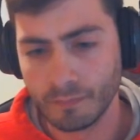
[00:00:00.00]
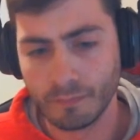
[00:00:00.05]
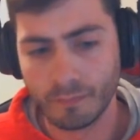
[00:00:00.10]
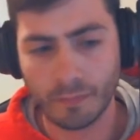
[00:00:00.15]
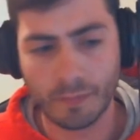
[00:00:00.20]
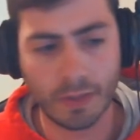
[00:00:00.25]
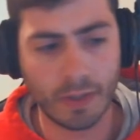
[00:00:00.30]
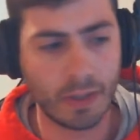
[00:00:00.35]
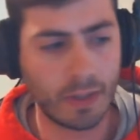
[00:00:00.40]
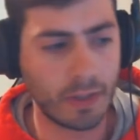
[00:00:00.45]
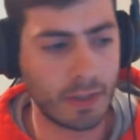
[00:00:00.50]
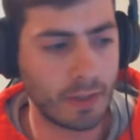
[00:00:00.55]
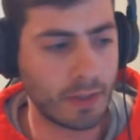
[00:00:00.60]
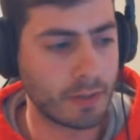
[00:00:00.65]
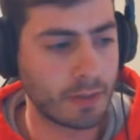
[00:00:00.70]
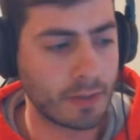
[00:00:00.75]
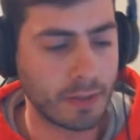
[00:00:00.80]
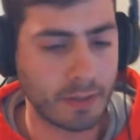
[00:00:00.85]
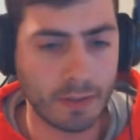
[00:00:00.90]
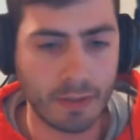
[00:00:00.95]

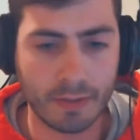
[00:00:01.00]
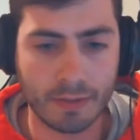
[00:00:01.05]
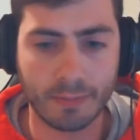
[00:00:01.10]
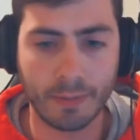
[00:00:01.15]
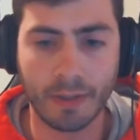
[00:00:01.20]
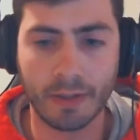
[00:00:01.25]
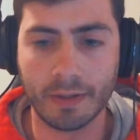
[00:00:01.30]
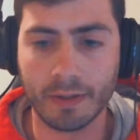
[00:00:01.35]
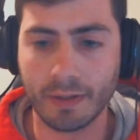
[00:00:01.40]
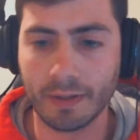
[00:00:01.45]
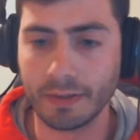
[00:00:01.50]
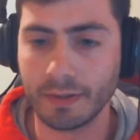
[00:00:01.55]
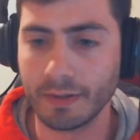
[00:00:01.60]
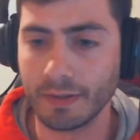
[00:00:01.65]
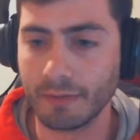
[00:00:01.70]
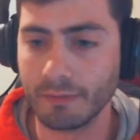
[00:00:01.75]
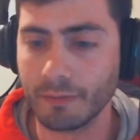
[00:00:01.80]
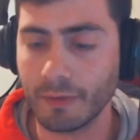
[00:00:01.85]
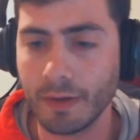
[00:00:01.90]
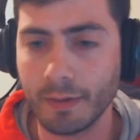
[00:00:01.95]
I think that's about it.
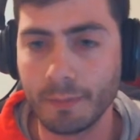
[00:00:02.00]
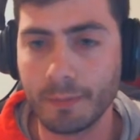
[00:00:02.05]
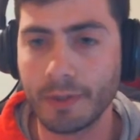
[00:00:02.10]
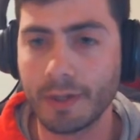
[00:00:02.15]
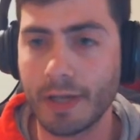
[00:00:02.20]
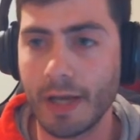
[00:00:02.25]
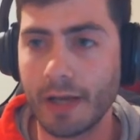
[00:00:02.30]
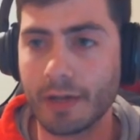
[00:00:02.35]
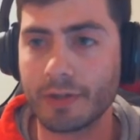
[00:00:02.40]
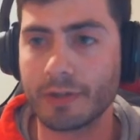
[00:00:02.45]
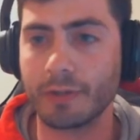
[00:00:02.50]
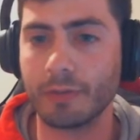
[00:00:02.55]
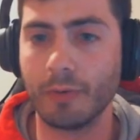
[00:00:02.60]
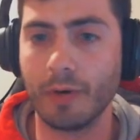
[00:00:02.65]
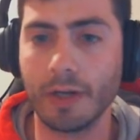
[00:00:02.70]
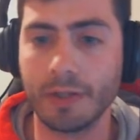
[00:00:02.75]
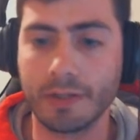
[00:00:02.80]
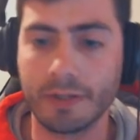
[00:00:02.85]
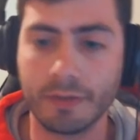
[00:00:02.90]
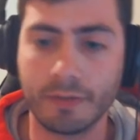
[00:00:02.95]
And for anybody actually
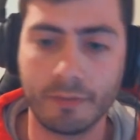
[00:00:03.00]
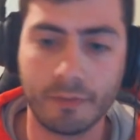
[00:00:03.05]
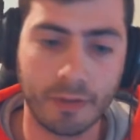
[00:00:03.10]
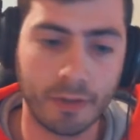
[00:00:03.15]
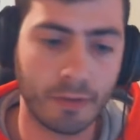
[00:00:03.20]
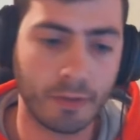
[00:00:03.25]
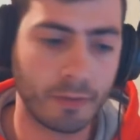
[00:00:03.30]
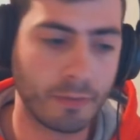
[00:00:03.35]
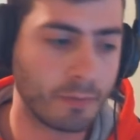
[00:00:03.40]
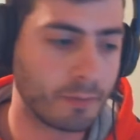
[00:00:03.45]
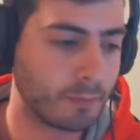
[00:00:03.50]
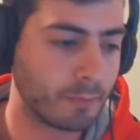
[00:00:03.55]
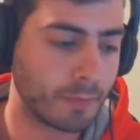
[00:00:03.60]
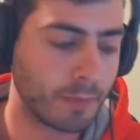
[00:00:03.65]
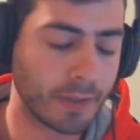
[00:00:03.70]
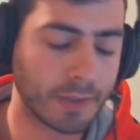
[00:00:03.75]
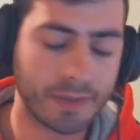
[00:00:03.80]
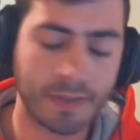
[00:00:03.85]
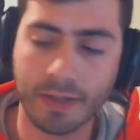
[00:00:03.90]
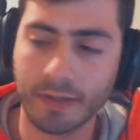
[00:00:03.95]
watching the video,
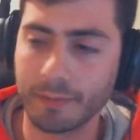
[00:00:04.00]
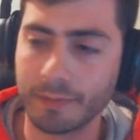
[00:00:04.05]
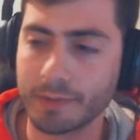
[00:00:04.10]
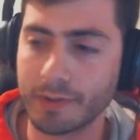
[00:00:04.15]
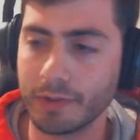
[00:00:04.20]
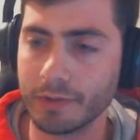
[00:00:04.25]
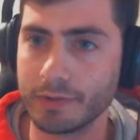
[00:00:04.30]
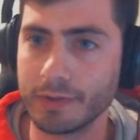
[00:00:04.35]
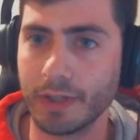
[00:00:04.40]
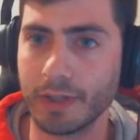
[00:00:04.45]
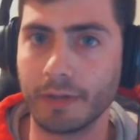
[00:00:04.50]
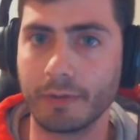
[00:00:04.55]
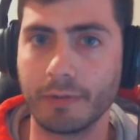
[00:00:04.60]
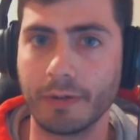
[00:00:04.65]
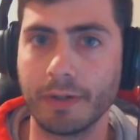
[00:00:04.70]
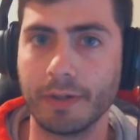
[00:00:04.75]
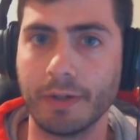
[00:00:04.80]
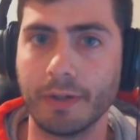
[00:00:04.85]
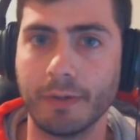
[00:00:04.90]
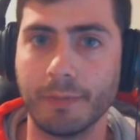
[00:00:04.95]
my setup's all jank
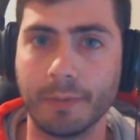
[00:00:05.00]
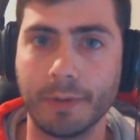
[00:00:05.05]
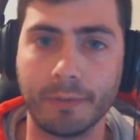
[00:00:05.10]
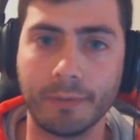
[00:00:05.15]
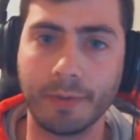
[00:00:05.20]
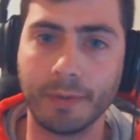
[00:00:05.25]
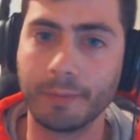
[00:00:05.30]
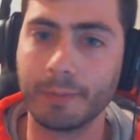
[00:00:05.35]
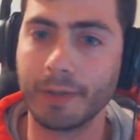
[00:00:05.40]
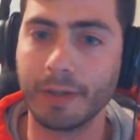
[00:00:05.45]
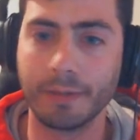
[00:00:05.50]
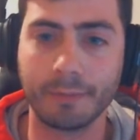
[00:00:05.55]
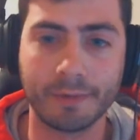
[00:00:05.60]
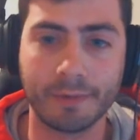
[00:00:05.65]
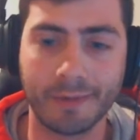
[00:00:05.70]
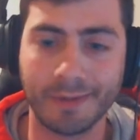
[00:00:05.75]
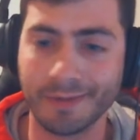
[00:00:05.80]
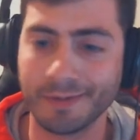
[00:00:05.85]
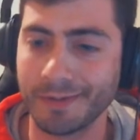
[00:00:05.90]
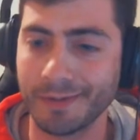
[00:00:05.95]
right now. My webcam's
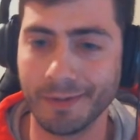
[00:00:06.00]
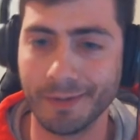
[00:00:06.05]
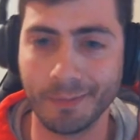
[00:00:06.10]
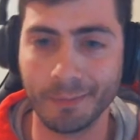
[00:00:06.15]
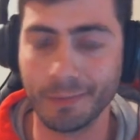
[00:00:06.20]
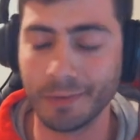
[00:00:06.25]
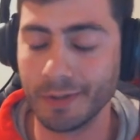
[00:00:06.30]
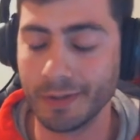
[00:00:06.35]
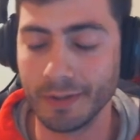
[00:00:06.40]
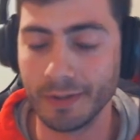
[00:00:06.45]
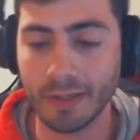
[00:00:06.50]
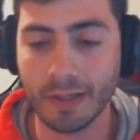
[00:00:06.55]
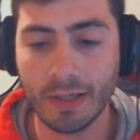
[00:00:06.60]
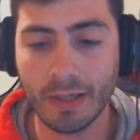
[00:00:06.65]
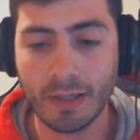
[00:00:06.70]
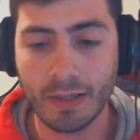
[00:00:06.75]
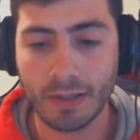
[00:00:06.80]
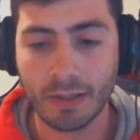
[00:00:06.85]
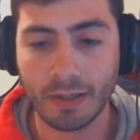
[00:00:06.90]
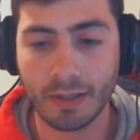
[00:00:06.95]
not set up right.
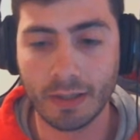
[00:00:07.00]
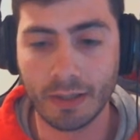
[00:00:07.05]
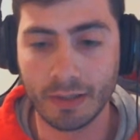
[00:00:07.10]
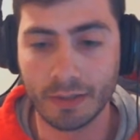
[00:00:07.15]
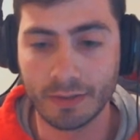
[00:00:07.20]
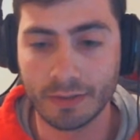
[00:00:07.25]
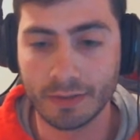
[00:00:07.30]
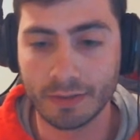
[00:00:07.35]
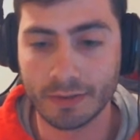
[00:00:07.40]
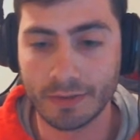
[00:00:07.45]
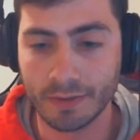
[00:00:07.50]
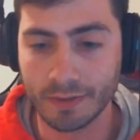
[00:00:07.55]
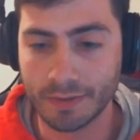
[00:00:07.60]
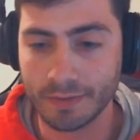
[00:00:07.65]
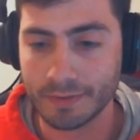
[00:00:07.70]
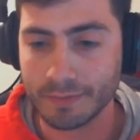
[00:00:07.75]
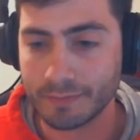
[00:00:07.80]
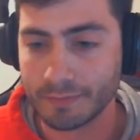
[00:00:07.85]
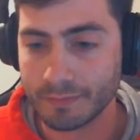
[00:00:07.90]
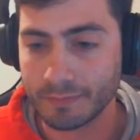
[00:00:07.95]
It's
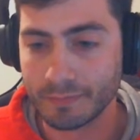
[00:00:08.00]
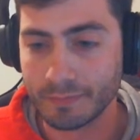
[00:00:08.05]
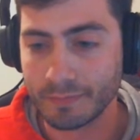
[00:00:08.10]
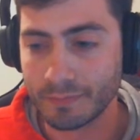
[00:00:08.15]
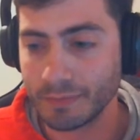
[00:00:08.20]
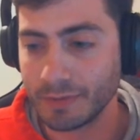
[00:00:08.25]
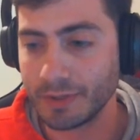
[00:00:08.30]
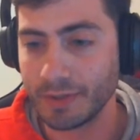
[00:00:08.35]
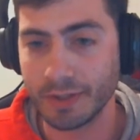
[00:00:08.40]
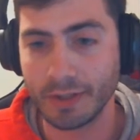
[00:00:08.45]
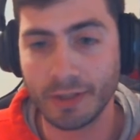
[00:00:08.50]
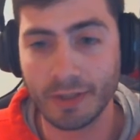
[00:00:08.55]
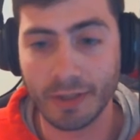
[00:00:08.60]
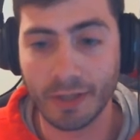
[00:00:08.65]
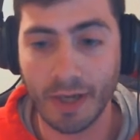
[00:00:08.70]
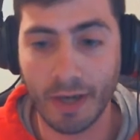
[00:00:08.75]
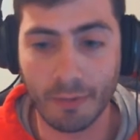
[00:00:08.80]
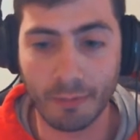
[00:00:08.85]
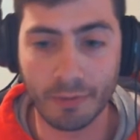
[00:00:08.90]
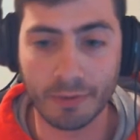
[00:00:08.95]
just you
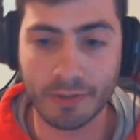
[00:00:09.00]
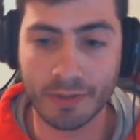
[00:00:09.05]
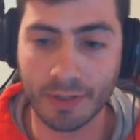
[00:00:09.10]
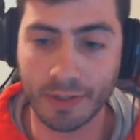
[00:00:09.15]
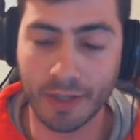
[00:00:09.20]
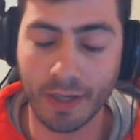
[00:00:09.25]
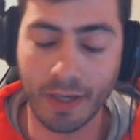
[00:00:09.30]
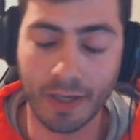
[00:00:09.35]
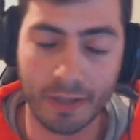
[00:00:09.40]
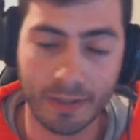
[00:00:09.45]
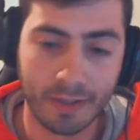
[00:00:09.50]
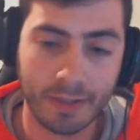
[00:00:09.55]
got what you got.